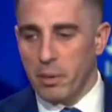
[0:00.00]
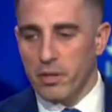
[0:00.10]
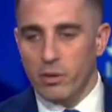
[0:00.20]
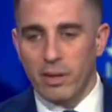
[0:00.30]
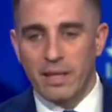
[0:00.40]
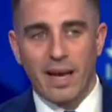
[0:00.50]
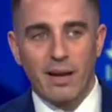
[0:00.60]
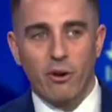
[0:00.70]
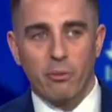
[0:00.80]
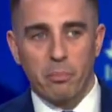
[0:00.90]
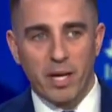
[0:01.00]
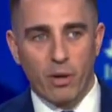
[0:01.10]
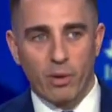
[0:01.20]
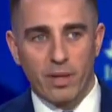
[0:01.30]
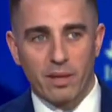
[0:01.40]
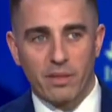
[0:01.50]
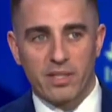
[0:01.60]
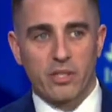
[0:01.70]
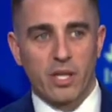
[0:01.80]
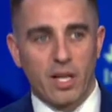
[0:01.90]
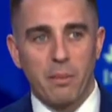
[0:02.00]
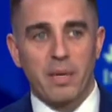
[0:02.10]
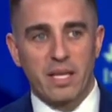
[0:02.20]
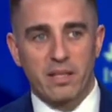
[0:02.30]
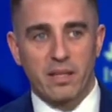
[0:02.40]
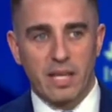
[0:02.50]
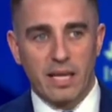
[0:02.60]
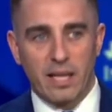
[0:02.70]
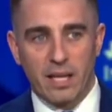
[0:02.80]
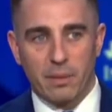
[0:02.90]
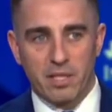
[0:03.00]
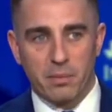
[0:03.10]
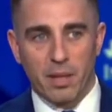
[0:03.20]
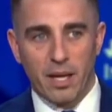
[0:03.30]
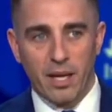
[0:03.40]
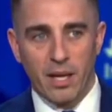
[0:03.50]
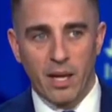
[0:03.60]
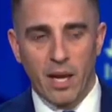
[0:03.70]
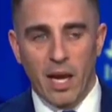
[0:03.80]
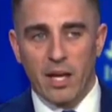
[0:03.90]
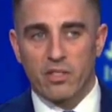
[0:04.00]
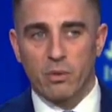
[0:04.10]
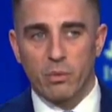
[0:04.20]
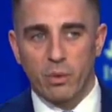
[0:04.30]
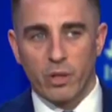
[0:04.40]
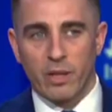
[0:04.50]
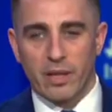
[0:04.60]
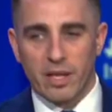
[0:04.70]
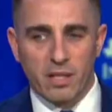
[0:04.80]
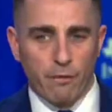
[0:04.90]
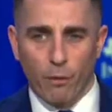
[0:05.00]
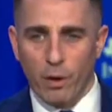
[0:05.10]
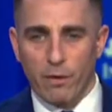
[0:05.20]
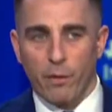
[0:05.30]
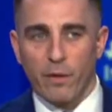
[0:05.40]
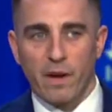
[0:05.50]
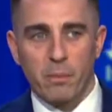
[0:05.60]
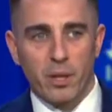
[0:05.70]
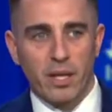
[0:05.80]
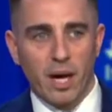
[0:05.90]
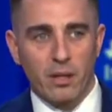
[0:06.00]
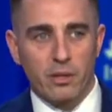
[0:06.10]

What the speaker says: but there's only 900 Bitcoin that is actually coming into the daily incoming supply. And so when you look at that, that's like $40 to $45 million.